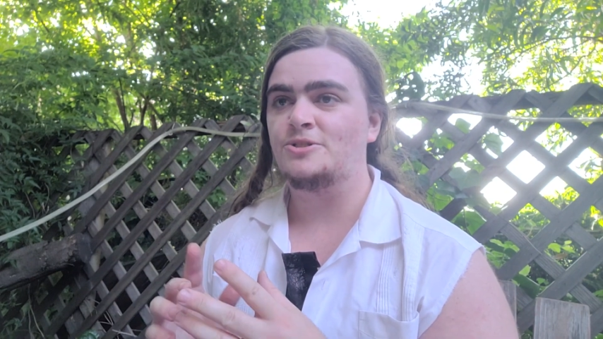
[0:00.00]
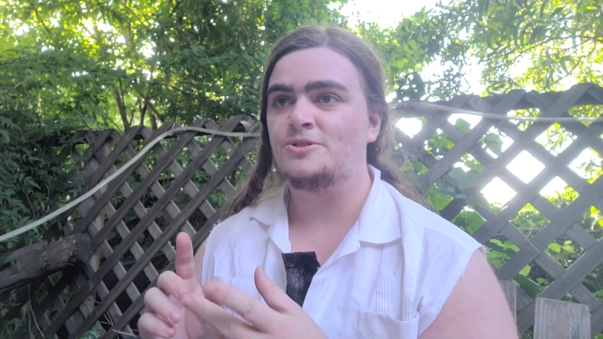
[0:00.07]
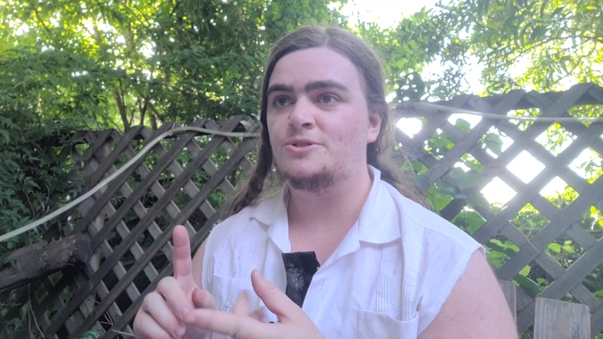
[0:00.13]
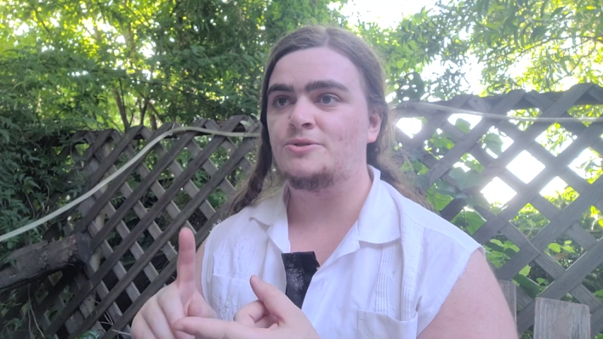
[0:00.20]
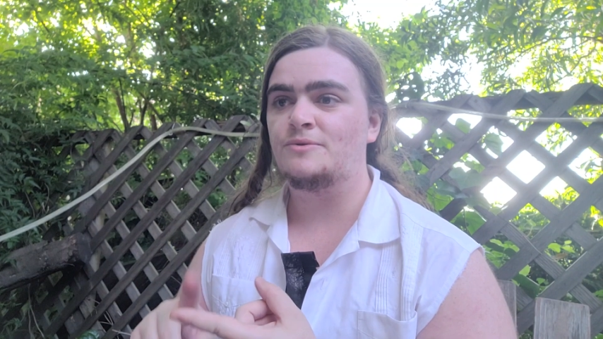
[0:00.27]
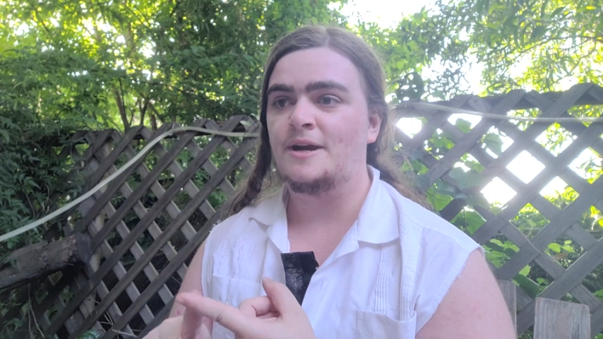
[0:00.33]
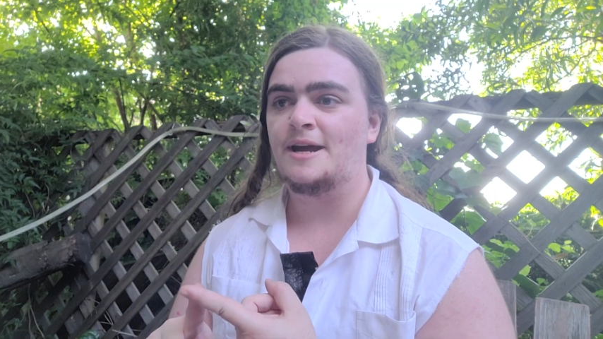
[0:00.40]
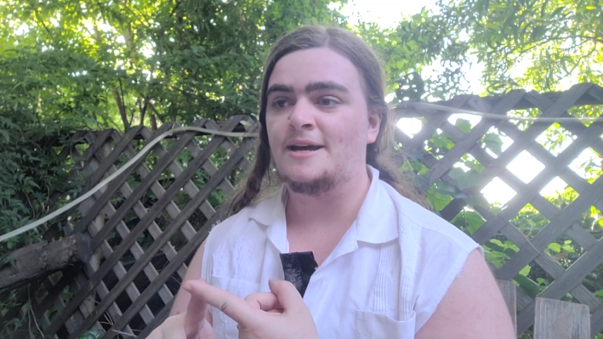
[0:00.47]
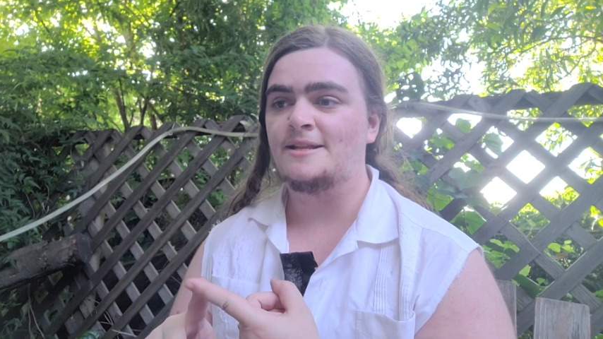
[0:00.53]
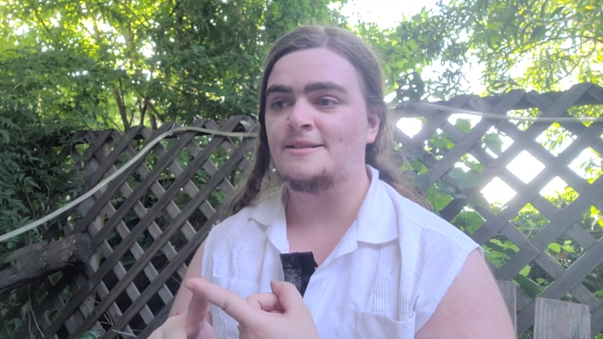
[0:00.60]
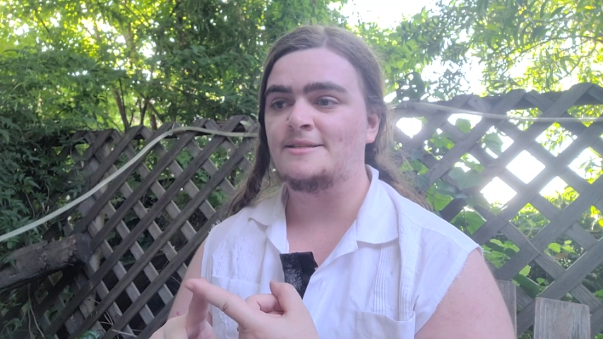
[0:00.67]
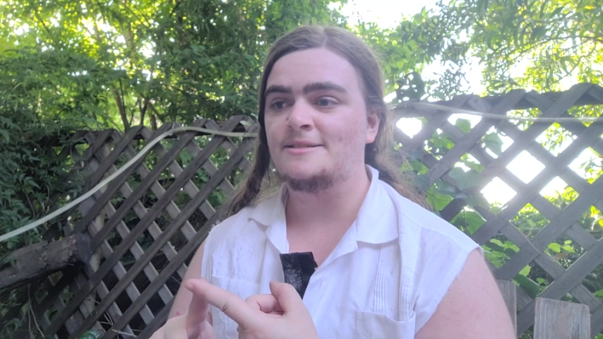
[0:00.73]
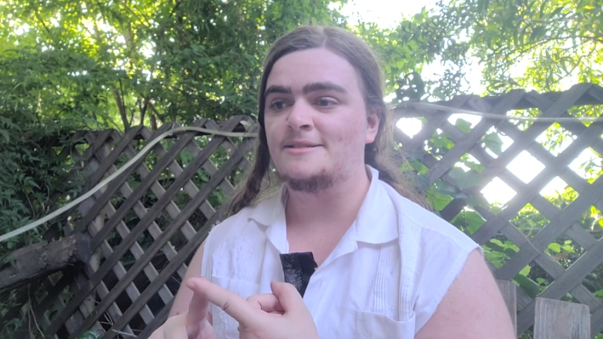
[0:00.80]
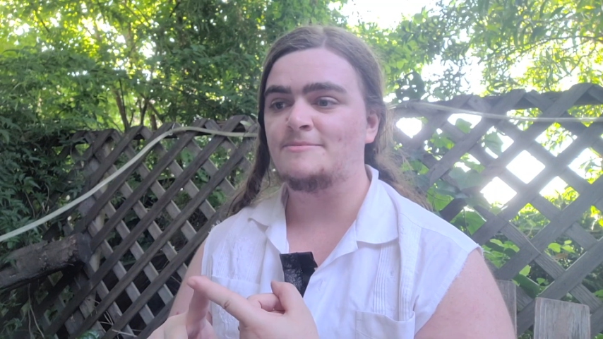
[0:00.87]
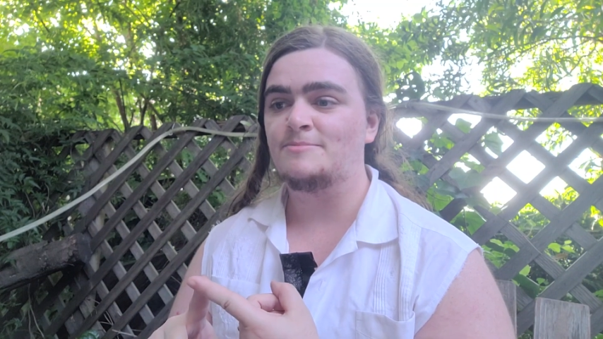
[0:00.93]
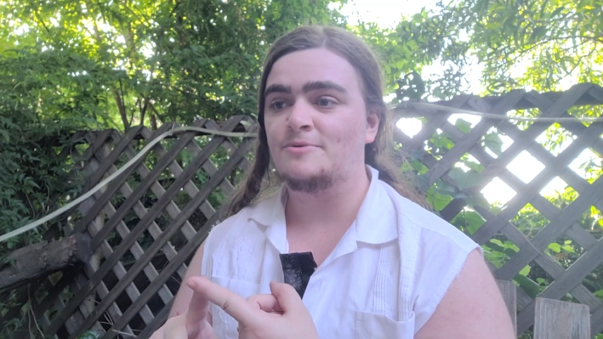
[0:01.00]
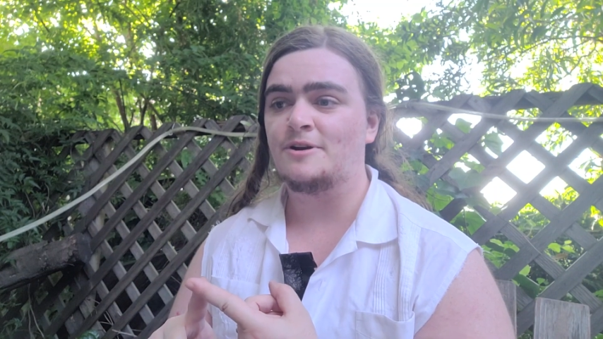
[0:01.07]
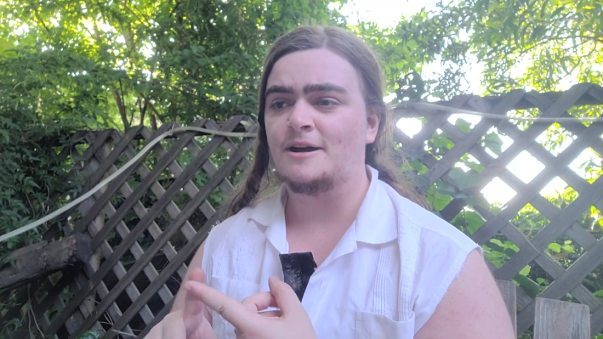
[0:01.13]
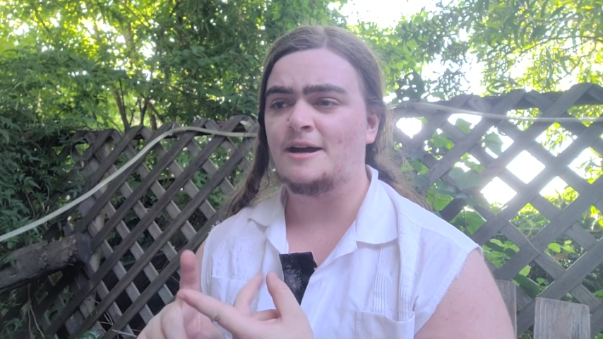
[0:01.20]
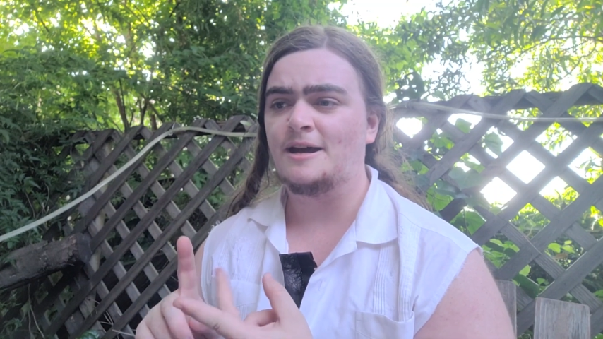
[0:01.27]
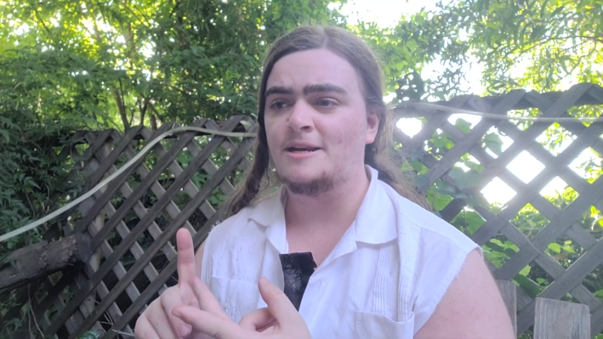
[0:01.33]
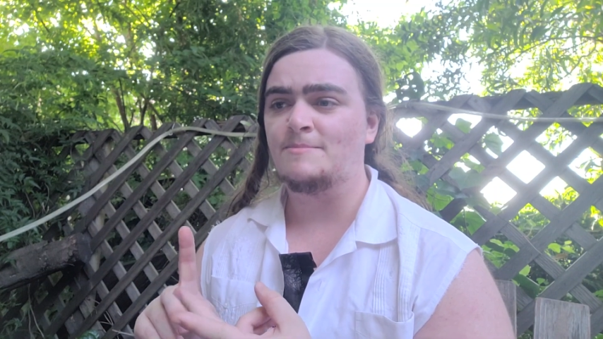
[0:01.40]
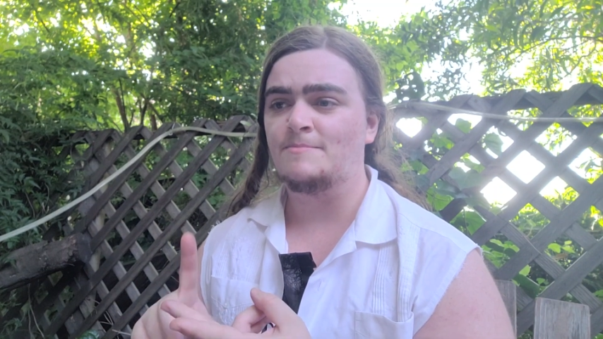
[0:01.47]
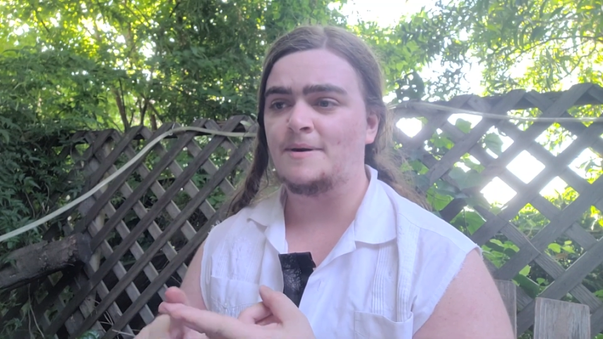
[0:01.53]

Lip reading: Trans Pride,